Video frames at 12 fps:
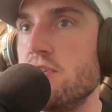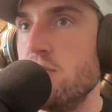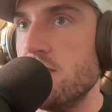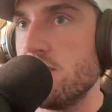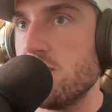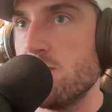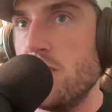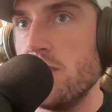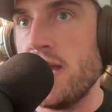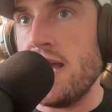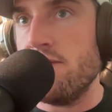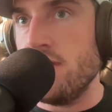you miss a small
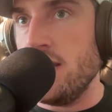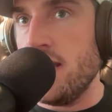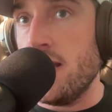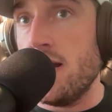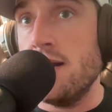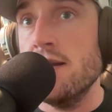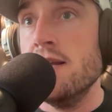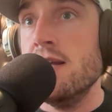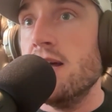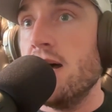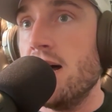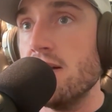cavity? Yeah.
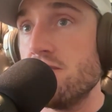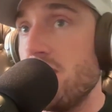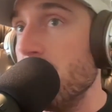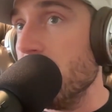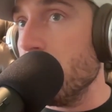Same thing